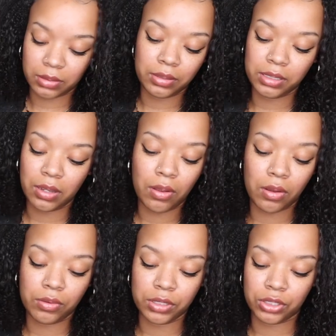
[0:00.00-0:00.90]
turns out
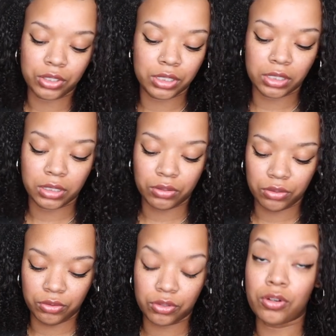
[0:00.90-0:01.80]
oat is just a little
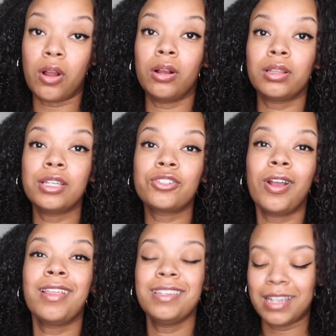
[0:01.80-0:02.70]
too strong. Let's
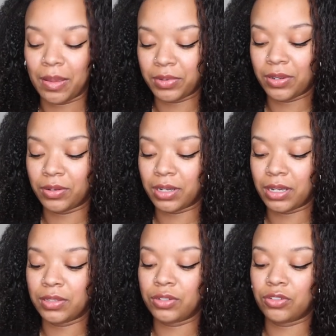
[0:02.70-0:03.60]
try the
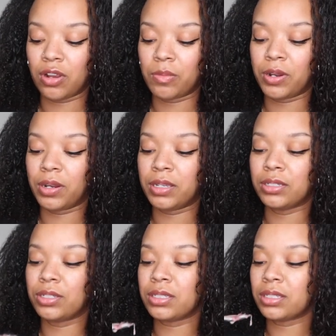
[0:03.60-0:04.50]
tapioca and the strawberry
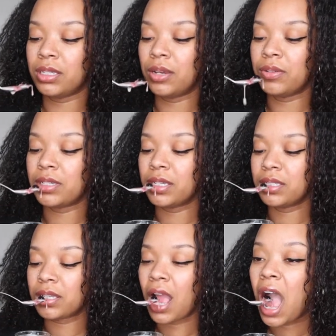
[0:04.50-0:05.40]
and just see how it tastes.